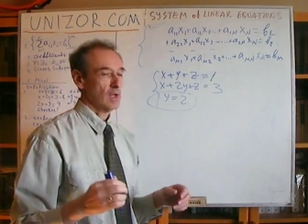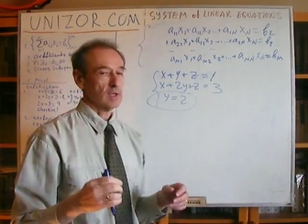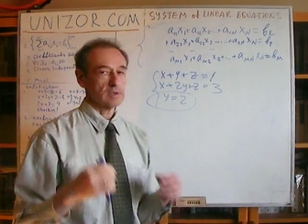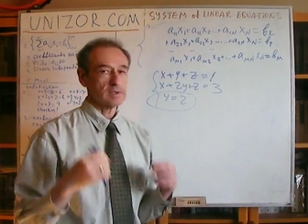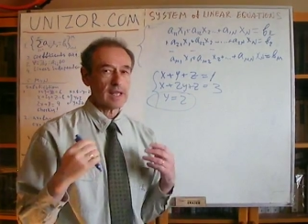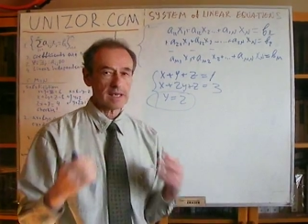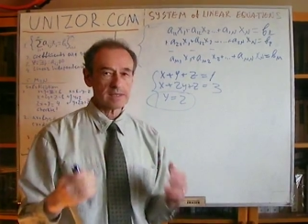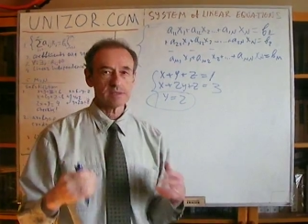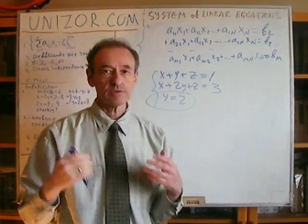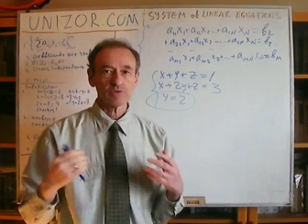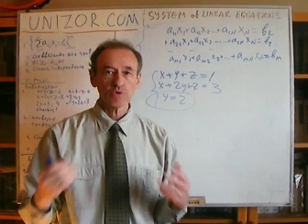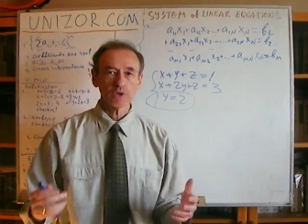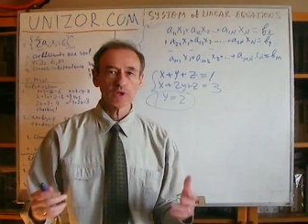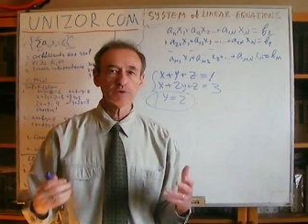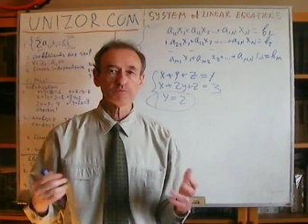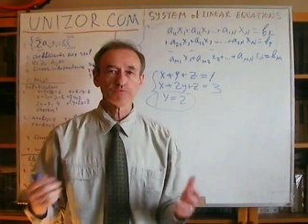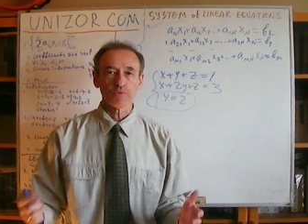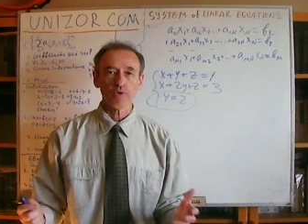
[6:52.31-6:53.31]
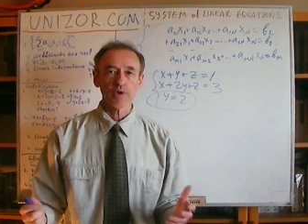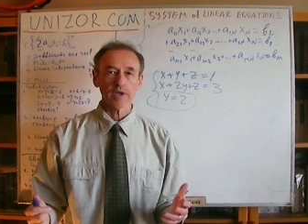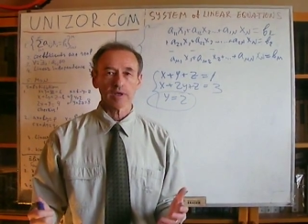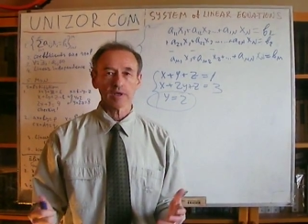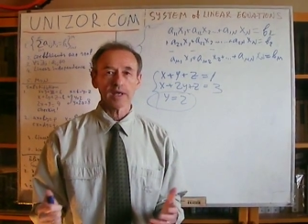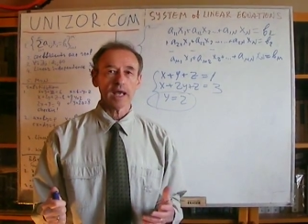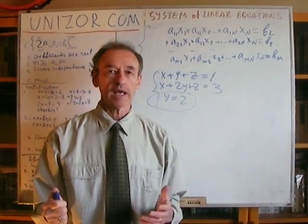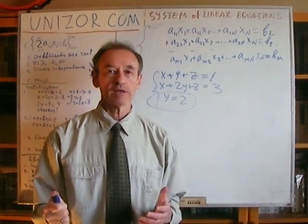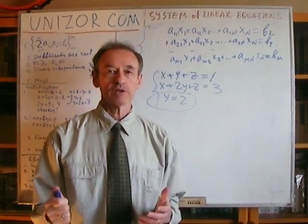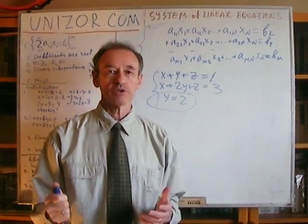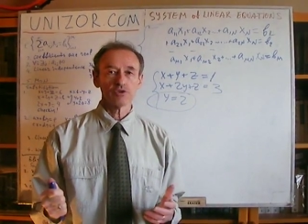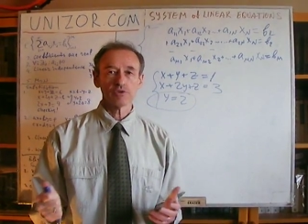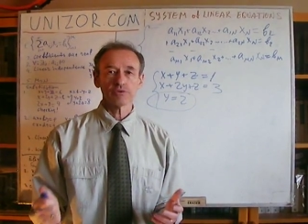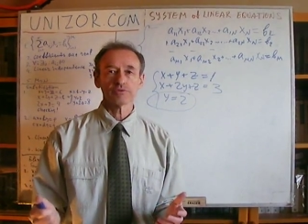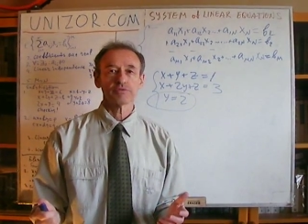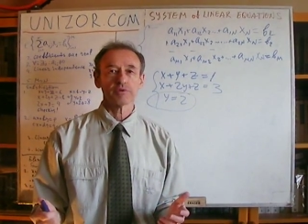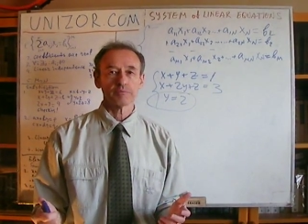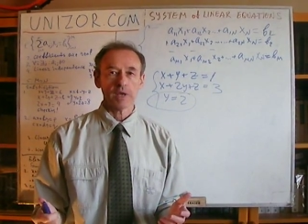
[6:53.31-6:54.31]
doesn't really bring any new
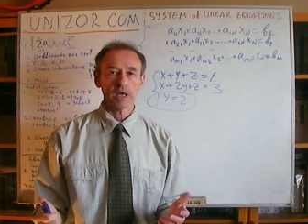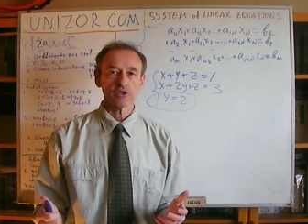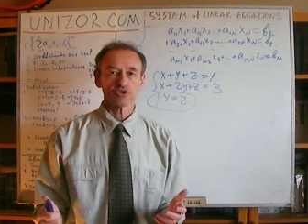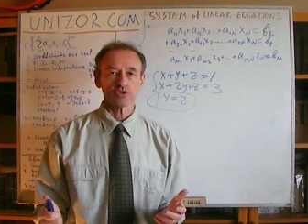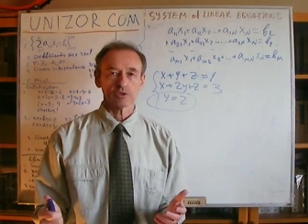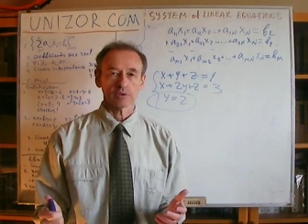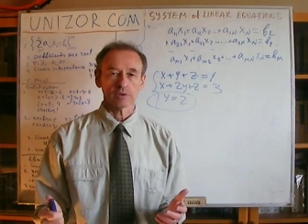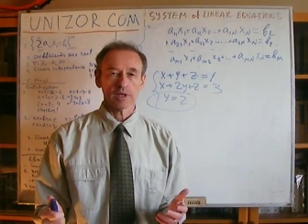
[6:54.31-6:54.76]
information.